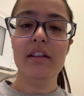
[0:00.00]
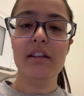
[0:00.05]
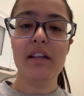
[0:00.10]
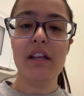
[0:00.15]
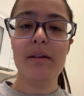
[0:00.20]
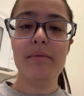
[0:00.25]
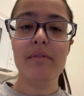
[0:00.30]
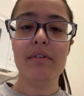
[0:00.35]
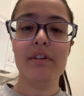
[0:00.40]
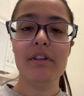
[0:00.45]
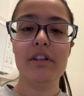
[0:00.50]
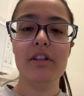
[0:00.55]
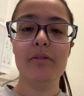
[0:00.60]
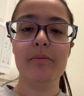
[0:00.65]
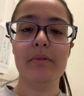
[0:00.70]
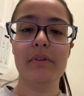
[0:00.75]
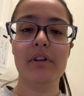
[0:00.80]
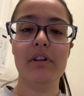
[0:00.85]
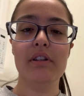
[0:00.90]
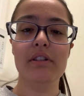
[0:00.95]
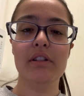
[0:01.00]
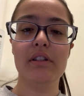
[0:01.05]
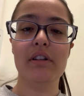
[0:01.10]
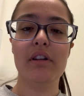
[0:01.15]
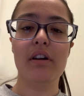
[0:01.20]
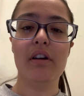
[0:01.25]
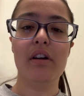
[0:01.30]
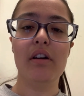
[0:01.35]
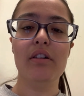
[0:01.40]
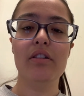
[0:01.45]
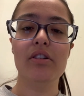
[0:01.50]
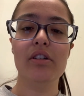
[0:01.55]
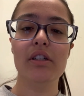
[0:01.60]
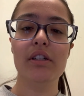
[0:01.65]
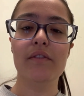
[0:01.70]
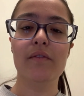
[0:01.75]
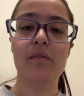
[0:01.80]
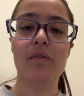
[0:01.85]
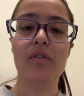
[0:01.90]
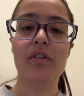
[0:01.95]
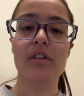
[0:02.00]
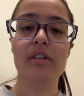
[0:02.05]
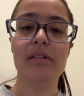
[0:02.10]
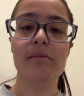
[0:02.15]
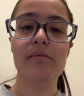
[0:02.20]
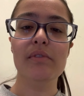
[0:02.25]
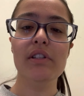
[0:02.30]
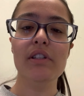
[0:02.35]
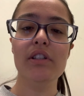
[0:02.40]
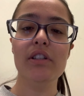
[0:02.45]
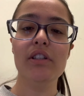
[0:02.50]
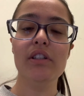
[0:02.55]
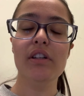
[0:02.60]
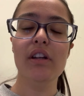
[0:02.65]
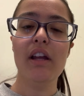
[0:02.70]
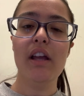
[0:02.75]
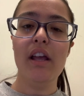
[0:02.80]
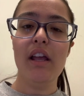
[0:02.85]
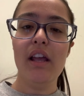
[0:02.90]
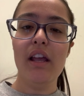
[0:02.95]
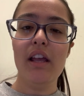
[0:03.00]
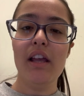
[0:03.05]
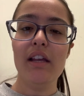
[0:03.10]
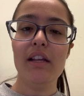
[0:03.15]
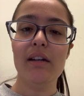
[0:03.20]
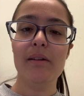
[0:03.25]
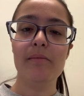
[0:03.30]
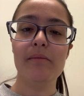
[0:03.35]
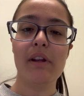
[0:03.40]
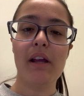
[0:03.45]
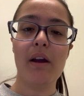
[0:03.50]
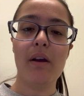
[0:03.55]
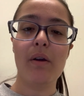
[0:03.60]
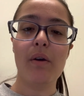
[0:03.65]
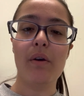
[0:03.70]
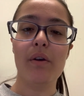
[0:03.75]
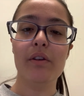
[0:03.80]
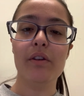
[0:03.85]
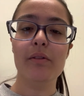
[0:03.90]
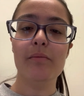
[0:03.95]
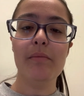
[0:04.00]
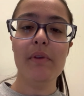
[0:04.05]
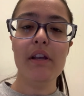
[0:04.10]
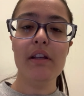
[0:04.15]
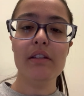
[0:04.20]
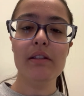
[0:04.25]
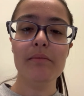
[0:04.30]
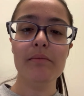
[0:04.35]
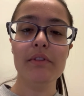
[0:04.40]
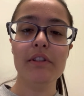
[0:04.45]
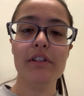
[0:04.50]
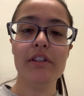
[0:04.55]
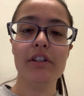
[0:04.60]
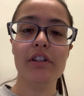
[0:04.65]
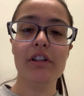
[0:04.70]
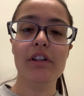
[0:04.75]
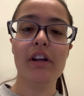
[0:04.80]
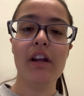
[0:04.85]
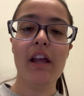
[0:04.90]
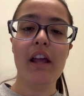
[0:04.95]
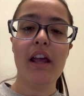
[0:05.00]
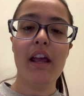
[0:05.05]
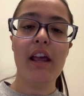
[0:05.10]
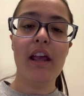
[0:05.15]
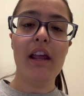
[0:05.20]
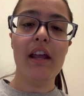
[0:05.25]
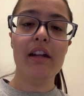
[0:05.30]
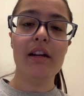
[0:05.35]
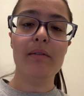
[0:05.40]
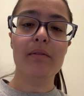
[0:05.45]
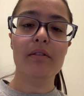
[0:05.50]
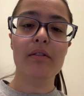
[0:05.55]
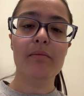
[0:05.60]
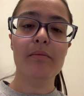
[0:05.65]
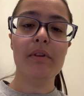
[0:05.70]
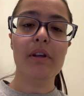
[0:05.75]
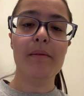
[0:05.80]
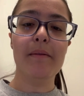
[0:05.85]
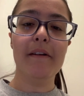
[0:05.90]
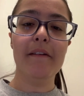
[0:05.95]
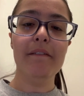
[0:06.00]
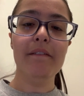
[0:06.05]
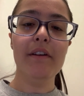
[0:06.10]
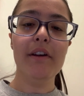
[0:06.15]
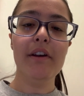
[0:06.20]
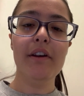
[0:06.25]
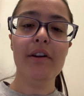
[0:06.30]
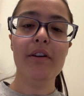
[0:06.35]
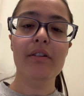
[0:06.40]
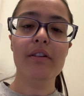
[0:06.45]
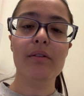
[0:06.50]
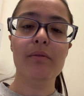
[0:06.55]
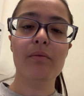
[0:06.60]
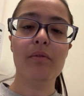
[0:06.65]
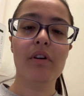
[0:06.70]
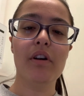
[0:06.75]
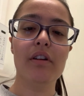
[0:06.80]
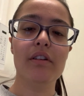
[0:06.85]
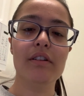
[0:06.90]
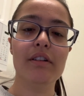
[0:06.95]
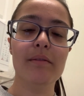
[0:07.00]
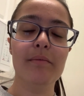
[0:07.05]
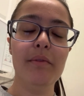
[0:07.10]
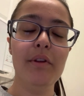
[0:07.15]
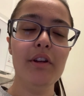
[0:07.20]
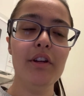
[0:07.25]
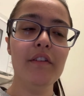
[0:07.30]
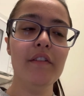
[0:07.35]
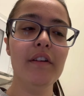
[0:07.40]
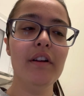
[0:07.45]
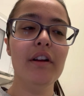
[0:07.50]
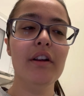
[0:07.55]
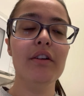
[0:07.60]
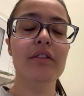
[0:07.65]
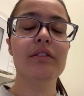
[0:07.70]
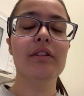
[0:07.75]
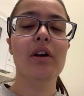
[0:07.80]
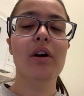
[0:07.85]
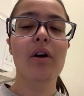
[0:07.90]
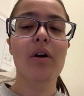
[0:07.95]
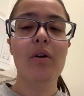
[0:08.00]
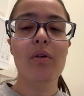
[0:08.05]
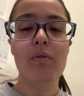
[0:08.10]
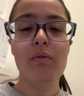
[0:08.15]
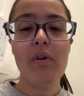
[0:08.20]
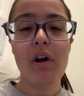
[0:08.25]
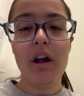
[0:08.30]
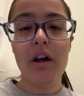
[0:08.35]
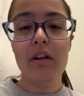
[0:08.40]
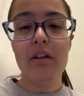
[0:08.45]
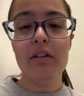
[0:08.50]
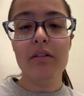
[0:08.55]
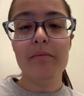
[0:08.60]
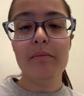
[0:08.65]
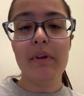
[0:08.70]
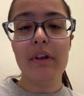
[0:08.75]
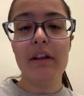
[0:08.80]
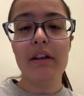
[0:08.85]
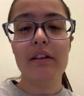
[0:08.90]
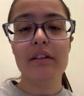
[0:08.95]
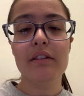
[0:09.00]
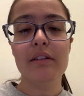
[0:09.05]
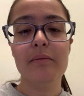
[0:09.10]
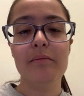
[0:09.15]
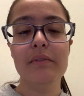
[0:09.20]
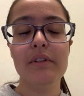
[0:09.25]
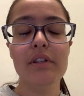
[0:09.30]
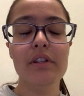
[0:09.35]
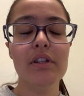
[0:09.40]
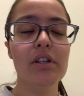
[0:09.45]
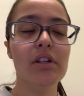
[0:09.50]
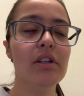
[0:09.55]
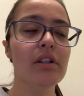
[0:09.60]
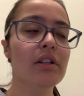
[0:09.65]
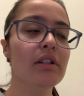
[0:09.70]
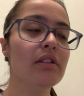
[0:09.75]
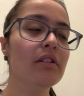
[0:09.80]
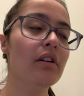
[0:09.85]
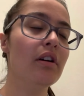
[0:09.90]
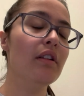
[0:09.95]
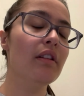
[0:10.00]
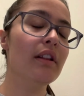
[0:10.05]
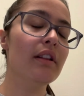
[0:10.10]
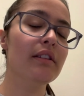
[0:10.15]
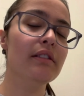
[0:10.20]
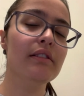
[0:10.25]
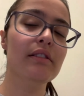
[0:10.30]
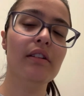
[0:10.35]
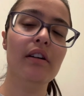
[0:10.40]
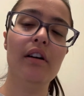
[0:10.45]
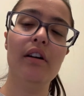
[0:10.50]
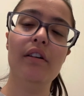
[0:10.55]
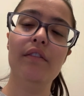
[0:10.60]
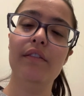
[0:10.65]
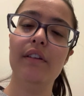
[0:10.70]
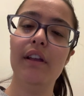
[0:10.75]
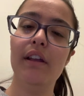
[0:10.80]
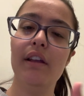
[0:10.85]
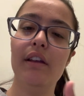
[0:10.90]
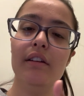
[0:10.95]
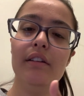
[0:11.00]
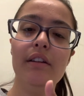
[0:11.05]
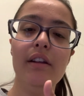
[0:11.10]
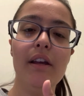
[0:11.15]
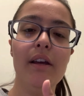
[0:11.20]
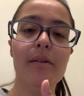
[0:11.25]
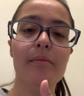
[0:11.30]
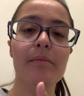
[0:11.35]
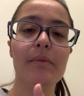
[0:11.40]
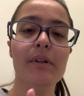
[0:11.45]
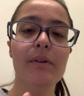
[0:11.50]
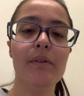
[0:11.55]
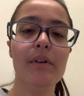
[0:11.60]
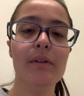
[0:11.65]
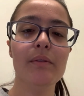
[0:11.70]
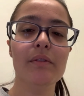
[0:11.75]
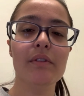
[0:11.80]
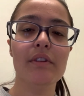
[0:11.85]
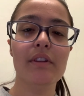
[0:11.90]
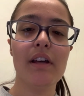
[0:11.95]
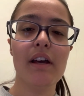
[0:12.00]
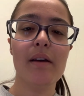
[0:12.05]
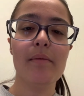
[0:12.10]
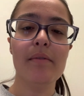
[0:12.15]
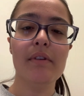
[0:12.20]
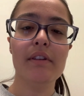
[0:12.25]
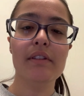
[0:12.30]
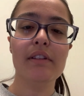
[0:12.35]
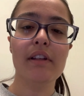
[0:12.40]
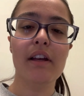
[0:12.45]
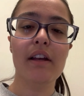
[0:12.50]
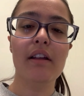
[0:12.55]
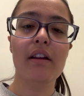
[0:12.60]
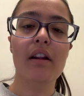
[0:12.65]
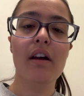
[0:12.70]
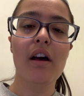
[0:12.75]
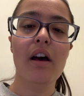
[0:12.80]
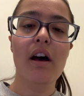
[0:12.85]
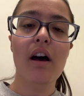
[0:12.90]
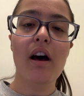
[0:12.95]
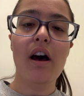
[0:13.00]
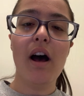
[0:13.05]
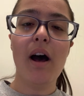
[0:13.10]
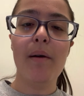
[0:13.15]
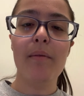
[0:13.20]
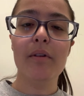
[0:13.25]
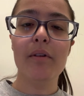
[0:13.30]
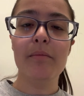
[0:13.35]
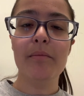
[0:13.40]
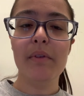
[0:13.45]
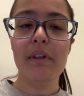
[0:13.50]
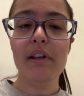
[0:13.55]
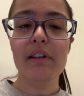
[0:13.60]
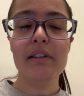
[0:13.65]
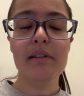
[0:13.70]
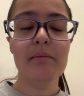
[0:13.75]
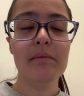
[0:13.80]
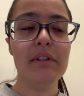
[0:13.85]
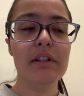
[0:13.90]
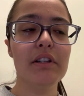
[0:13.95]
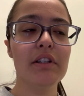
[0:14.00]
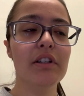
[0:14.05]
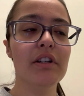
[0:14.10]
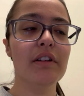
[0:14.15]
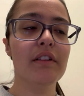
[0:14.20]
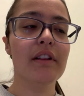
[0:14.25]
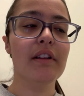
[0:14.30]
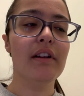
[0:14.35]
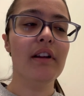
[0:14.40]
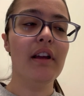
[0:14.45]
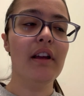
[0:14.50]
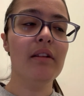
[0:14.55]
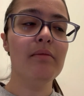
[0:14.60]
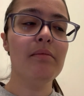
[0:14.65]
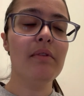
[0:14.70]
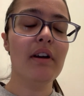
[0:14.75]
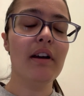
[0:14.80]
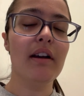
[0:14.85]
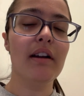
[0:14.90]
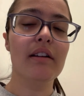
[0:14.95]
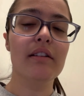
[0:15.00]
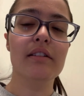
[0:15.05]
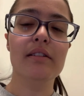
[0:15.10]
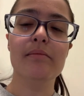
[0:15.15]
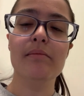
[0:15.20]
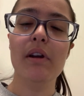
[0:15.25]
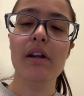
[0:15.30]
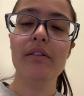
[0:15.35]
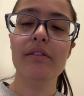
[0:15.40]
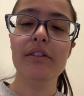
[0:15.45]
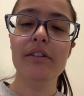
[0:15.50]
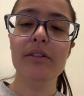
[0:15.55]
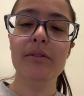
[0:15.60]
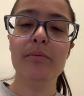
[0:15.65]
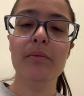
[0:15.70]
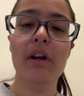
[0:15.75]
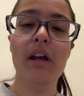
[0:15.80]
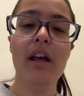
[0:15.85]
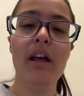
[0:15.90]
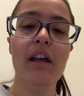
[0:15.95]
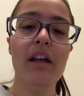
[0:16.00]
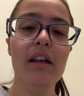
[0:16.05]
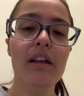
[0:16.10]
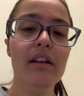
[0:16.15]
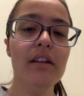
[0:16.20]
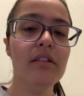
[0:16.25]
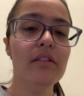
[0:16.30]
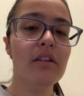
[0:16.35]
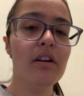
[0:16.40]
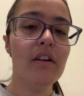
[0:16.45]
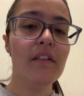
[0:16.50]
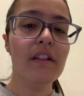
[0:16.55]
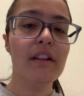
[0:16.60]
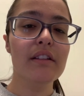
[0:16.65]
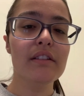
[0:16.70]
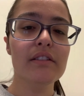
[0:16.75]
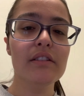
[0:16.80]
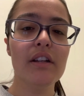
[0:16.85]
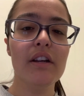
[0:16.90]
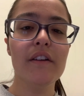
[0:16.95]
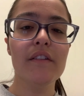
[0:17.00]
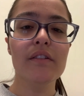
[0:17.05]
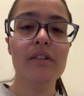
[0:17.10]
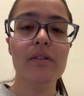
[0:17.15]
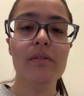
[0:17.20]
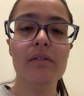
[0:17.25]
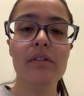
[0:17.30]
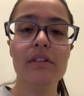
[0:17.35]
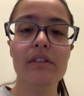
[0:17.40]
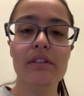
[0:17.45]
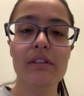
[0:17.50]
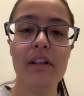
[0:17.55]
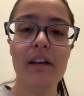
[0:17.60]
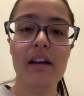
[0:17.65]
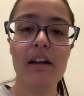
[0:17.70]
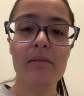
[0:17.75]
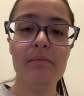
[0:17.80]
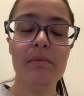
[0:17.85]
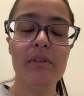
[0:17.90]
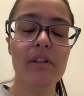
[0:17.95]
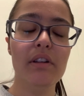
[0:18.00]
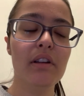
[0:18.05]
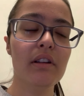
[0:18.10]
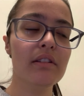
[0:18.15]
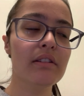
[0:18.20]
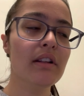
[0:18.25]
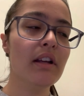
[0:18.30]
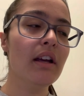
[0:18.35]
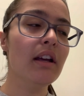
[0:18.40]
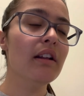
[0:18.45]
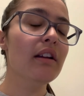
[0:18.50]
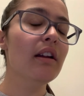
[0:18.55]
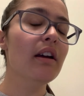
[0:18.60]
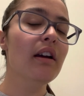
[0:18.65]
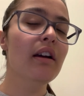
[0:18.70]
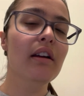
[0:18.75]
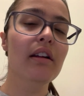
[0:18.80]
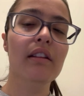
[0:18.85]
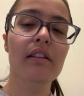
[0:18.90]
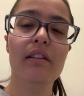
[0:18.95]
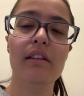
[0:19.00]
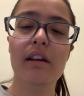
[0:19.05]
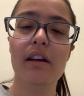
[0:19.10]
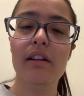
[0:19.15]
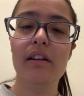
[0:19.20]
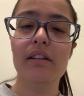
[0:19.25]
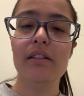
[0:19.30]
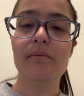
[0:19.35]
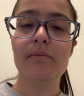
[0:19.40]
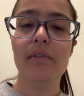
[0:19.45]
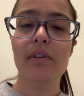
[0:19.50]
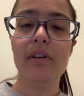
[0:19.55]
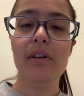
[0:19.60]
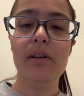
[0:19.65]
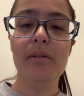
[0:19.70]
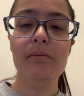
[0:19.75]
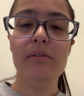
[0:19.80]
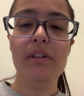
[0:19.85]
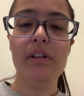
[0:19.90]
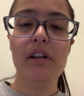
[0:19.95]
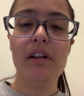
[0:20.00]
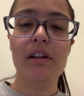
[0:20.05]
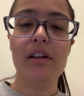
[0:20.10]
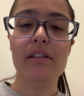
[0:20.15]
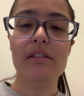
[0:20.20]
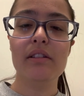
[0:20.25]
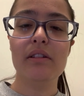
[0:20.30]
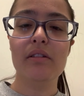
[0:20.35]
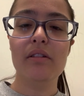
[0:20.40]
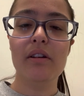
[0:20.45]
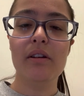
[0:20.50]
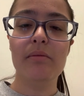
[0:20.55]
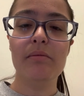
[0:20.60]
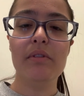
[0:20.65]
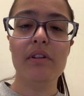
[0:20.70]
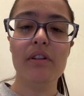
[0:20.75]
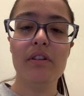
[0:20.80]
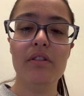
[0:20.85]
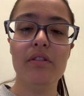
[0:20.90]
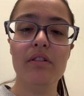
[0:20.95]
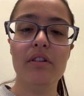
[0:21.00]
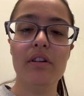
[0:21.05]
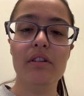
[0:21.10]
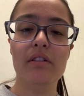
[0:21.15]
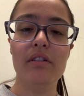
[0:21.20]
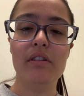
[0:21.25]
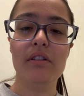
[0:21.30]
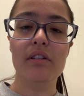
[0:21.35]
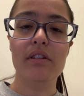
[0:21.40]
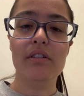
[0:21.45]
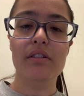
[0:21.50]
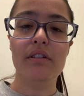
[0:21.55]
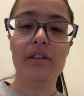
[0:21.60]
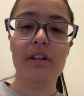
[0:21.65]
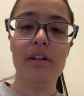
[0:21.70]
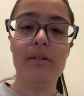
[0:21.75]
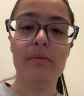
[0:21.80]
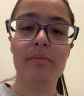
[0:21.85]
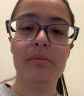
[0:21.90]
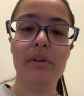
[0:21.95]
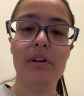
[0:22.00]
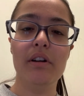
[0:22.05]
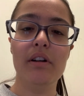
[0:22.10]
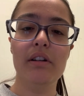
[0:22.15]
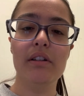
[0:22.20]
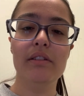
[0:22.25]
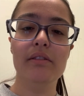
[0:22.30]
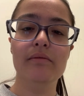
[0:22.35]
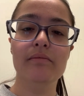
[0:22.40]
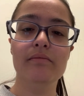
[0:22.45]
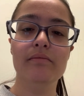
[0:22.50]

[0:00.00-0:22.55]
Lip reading: Came out here because I got hungry for some dinner, and I'm now going to make some dinner, and I'm going to be on my phone and watch some YouTube videos while I make some dinner and all that stuff. And yeah, but anyways, with that being said, I'm going to make some dinner and then head back to my room and all that stuff. So with that being said, that is my update. I guess I'll update you guys later. So yeah, bye.